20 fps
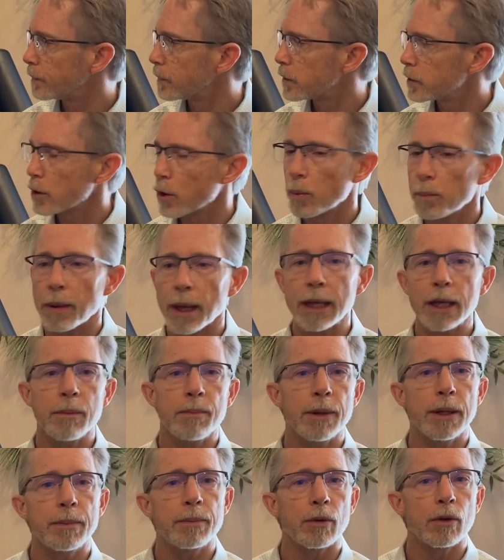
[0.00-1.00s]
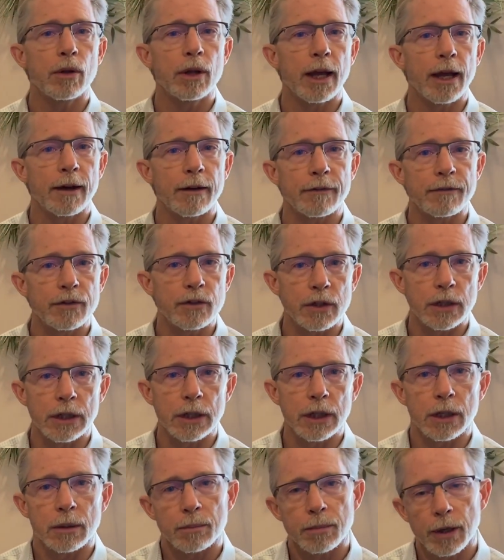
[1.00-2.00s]
So many people have seen
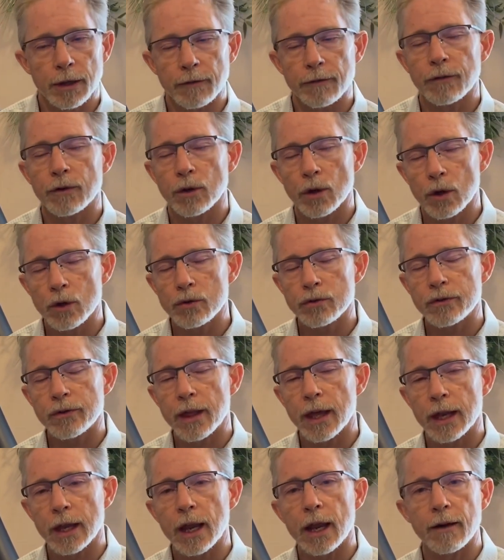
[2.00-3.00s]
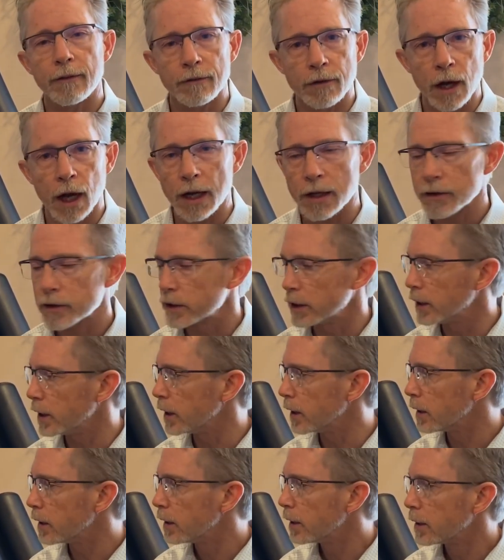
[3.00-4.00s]
it, but for those that have not seen
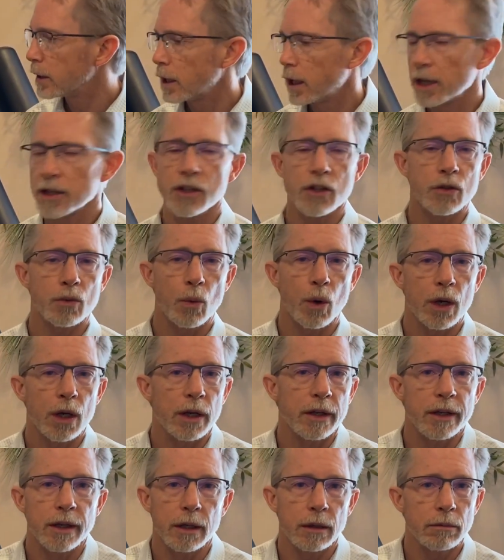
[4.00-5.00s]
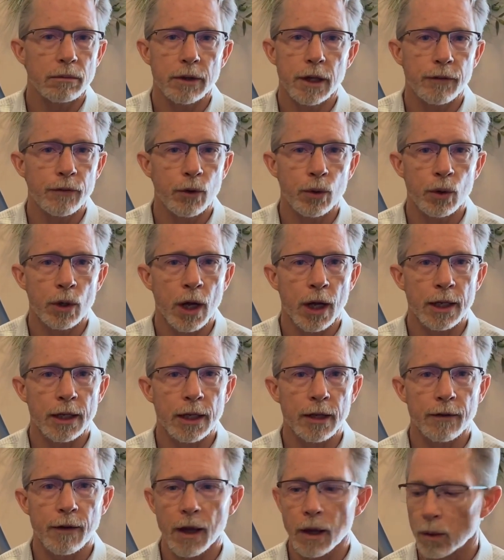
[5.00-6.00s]
it, I just wanted to give you an
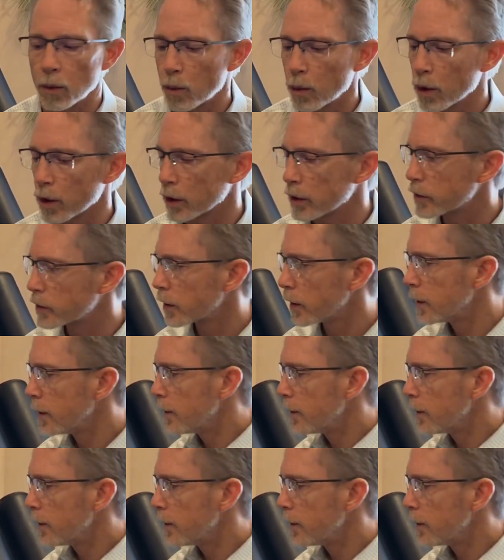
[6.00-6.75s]
idea of how it works.